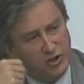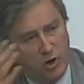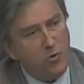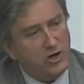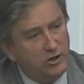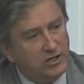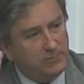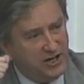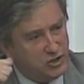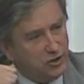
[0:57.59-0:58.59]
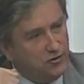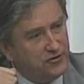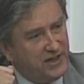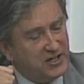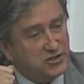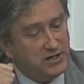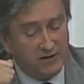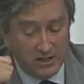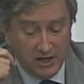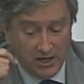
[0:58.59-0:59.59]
Don't want to look at my children at Thanksgiving.